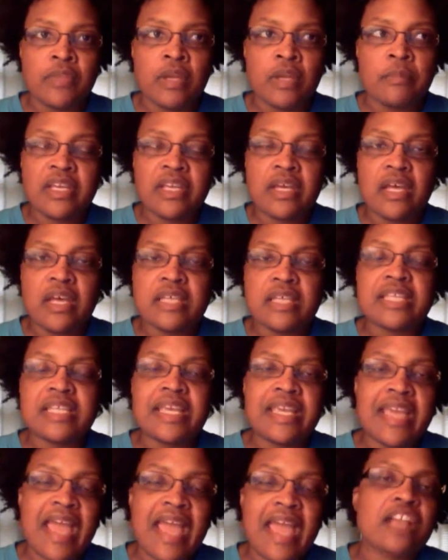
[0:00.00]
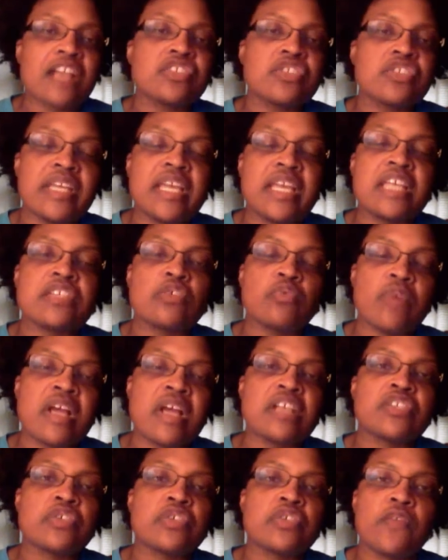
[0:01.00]
because he actually is a
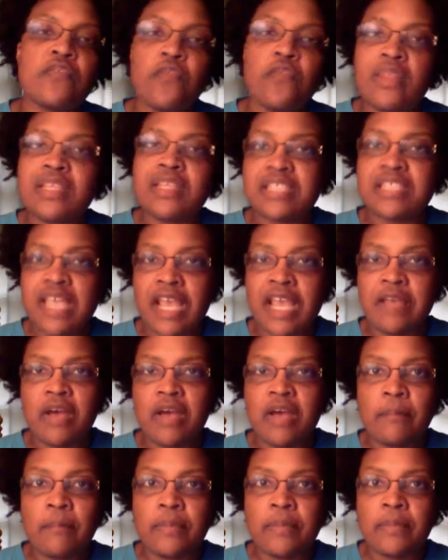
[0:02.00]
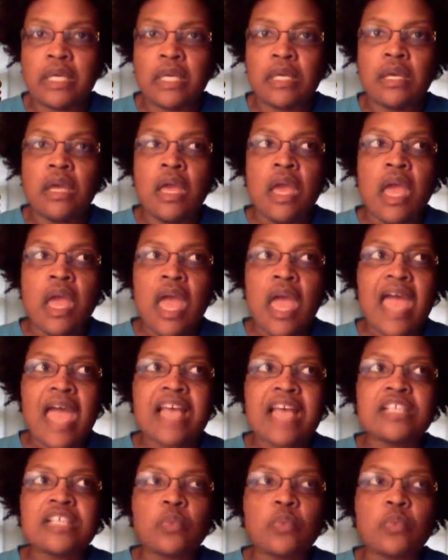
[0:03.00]
wrestler for the same company,
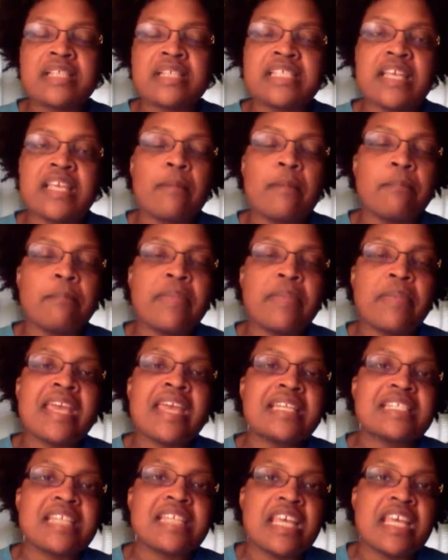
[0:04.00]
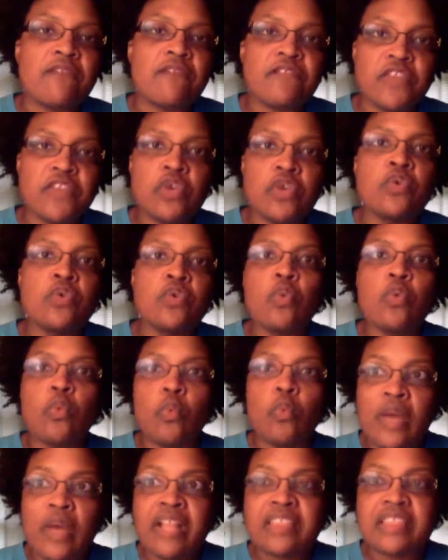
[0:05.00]
as well as him being in a feud
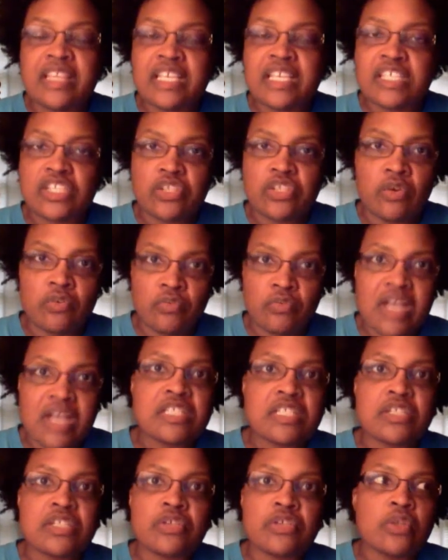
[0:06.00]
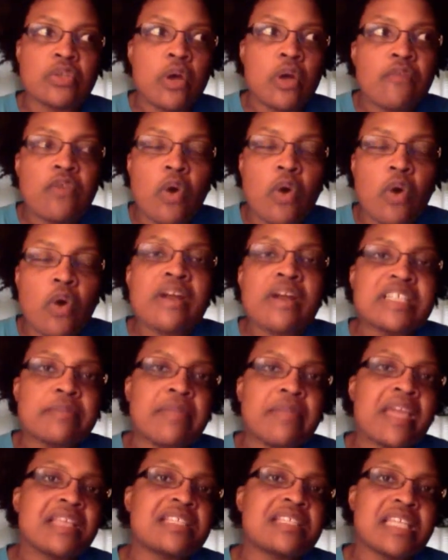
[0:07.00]
with this certain wrestler. So of course it
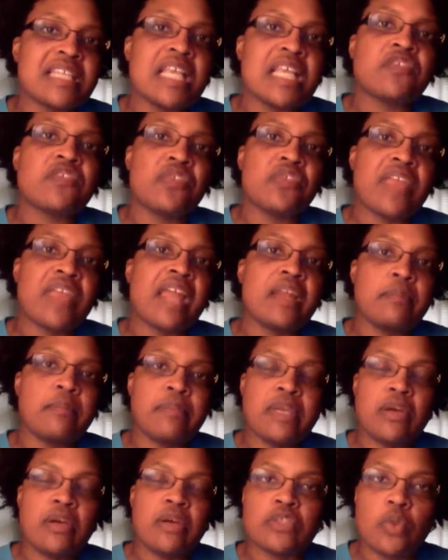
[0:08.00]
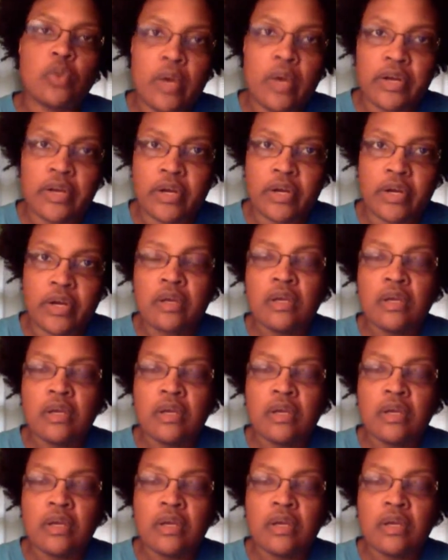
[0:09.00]
makes sense for that to be on Twitter.